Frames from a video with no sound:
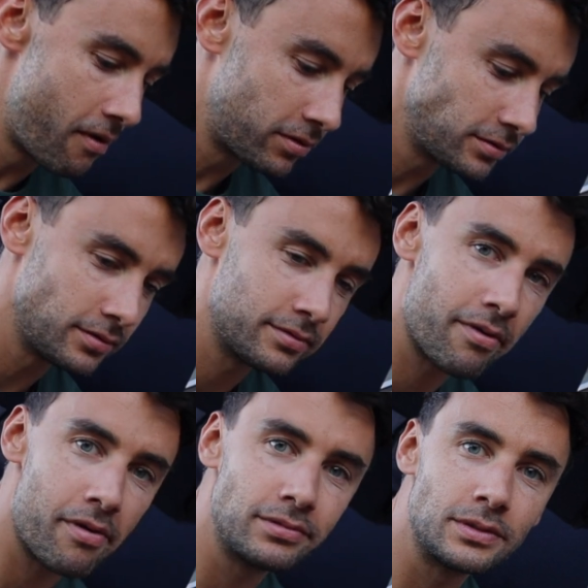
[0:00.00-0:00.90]
That's
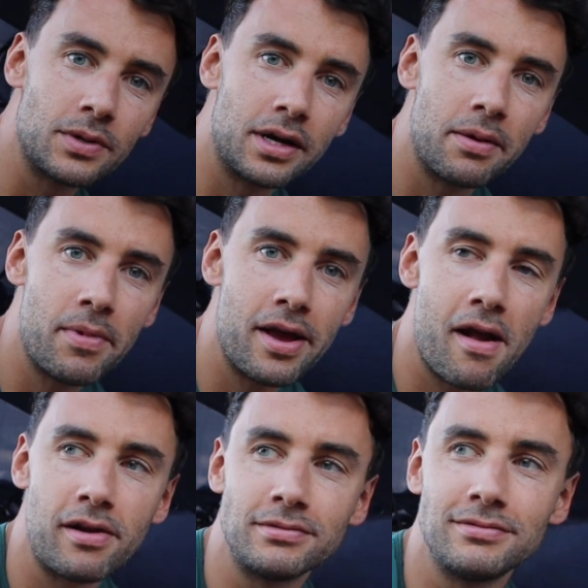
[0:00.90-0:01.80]
really bad. Posture. Where am I?
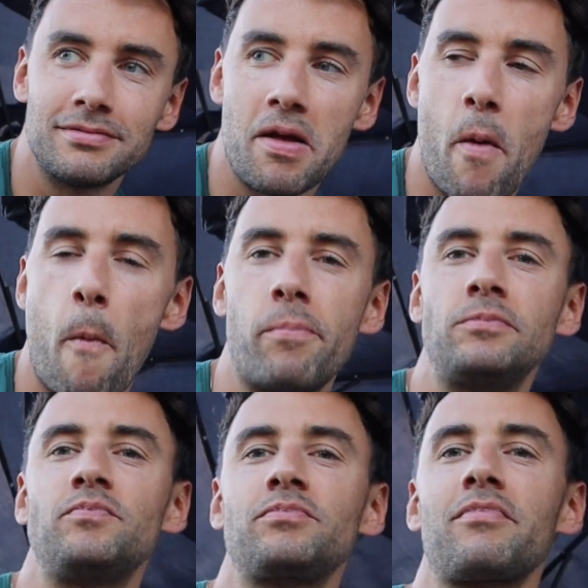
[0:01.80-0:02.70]
Let's try again.
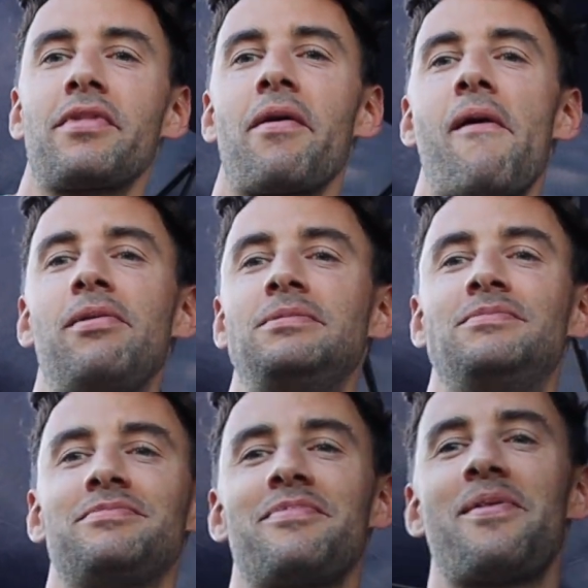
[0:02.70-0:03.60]
Where are you?
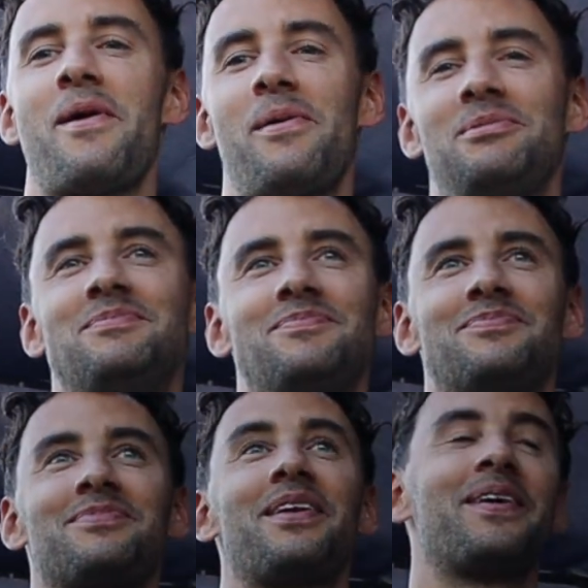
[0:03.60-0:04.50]
This is Happy Valley, Oregon.